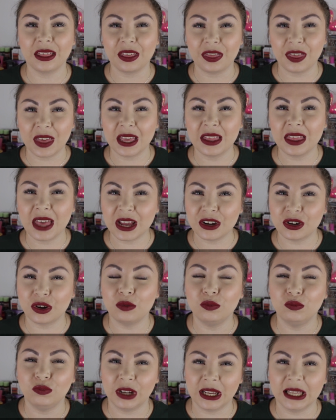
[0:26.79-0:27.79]
The thing that I
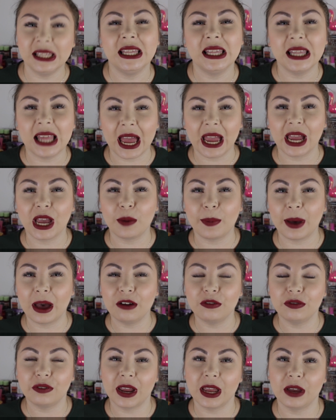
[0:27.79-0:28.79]
don't really like
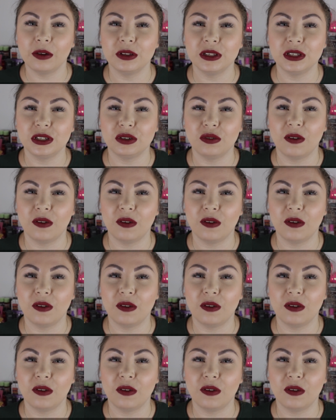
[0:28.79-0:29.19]
about Fragrance